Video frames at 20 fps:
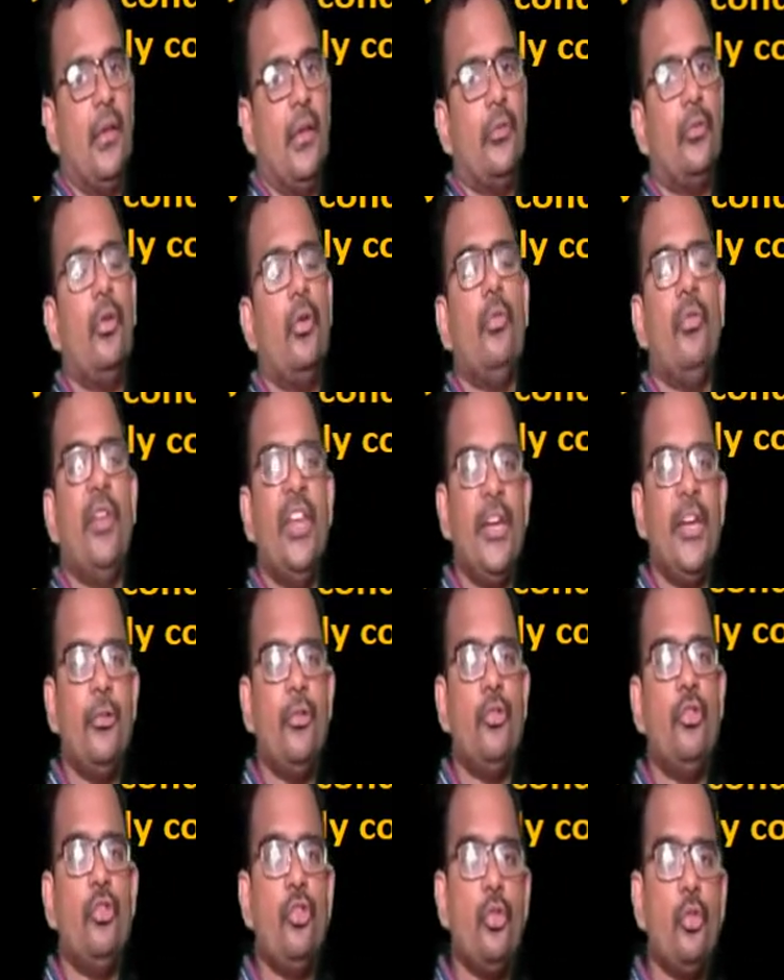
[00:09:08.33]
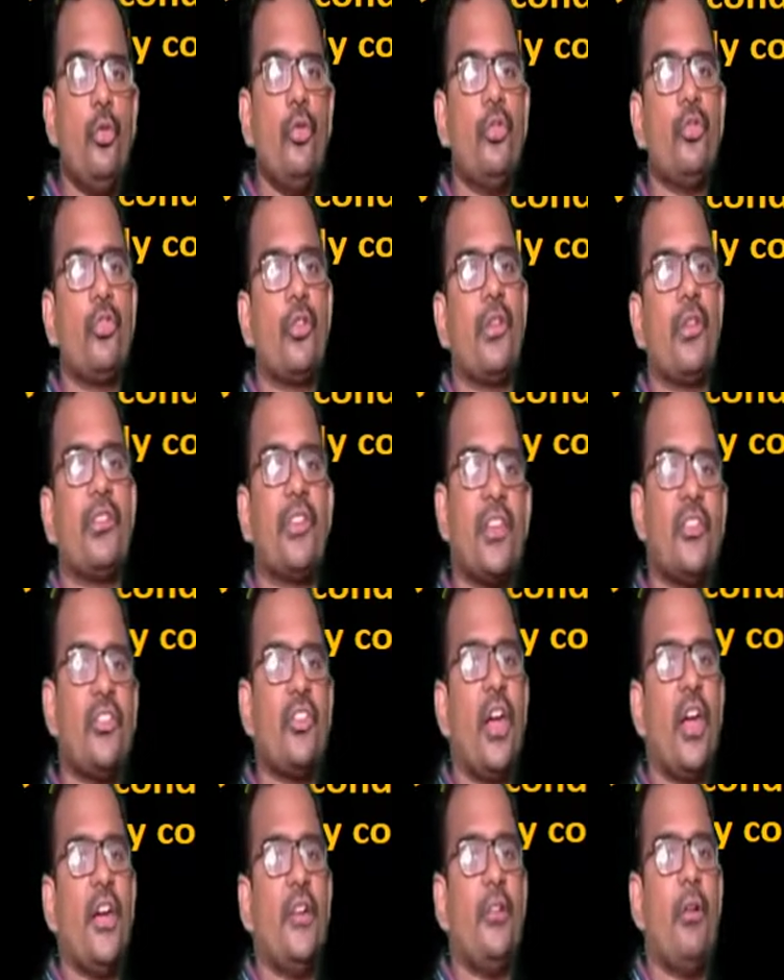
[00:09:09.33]
So we need to choose
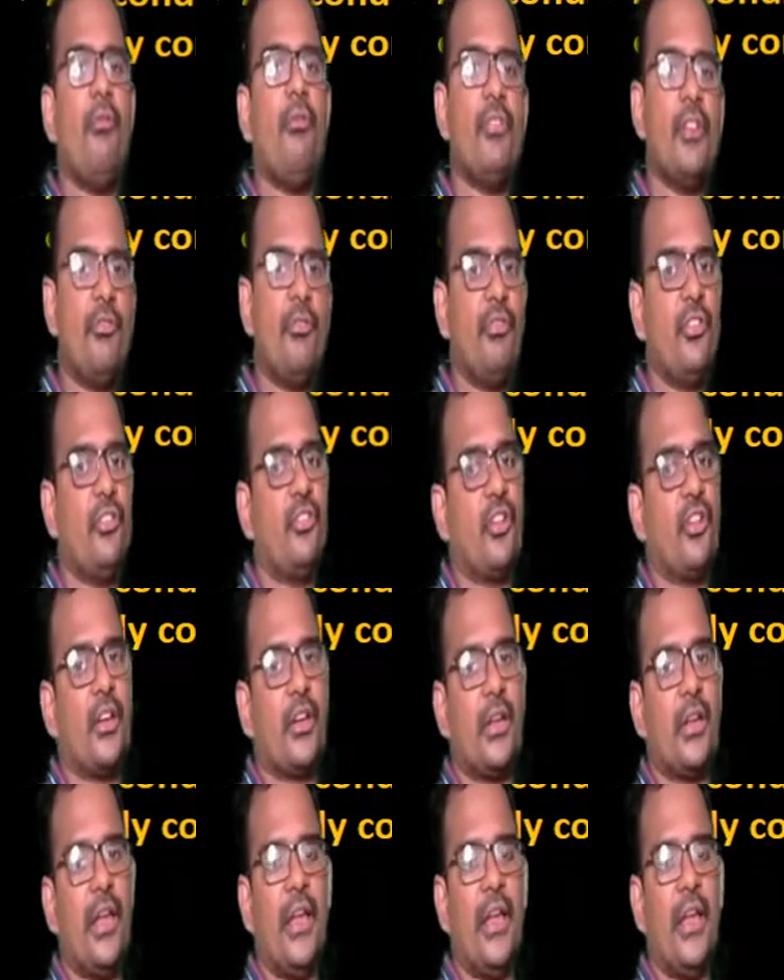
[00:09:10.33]
such kind of refrigerant.